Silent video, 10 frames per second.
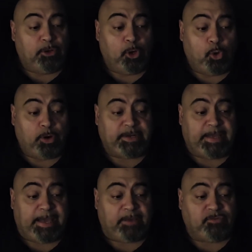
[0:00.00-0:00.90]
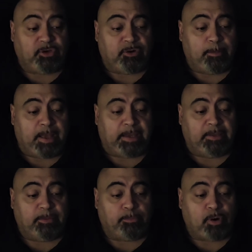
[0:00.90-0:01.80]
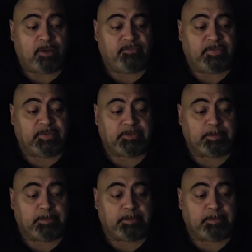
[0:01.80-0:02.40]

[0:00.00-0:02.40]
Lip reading: Lord gave Jeremiah the prophet this